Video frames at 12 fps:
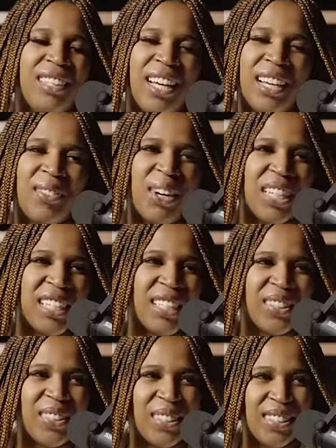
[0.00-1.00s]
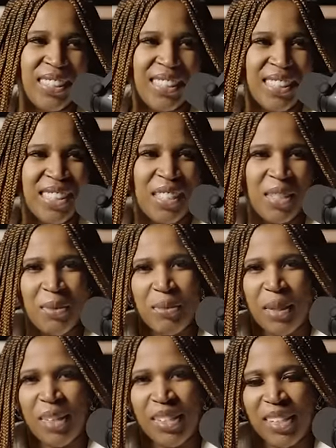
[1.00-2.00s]
like, why is she doing this? This is
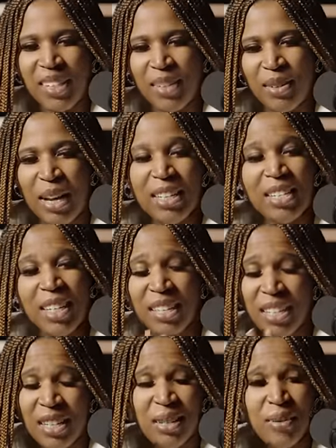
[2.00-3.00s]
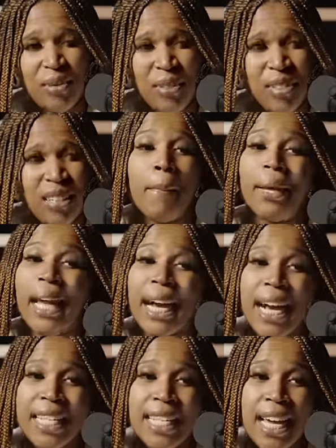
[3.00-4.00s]
embarrassing." I didn't say his name, so. Like. But like
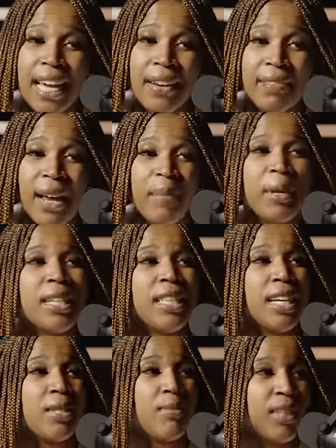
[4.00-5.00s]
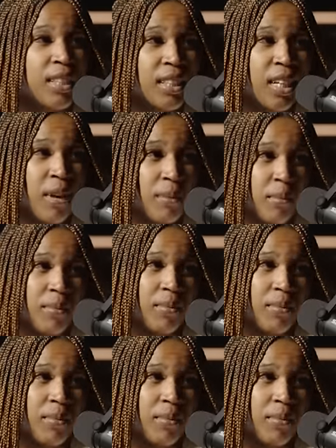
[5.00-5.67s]
I said, if that man tells me to jump,